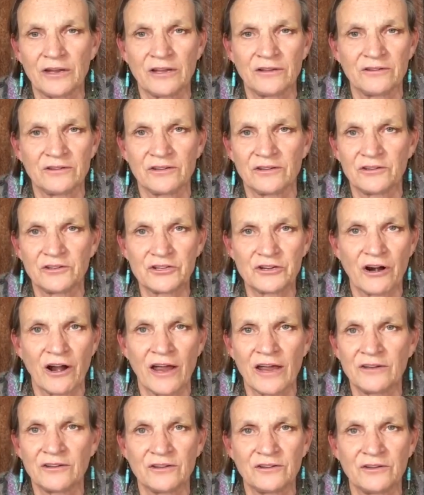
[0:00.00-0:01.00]
into
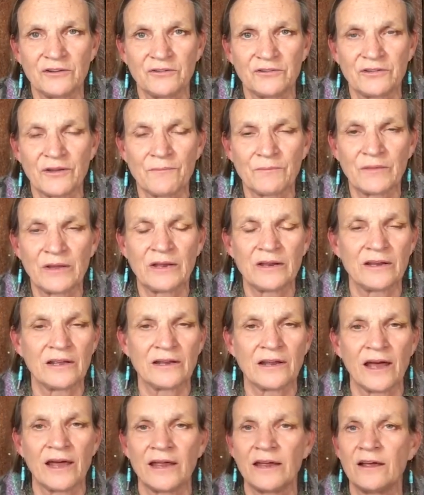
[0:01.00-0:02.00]
trying to do something,
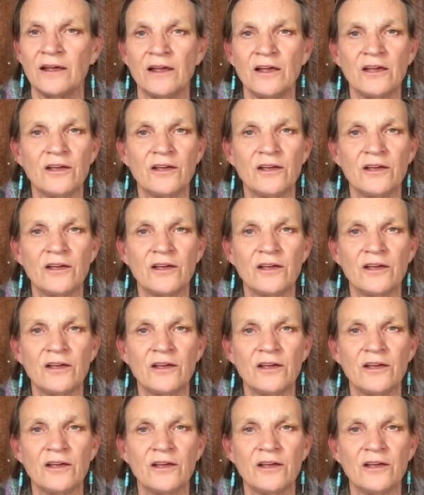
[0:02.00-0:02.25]
and I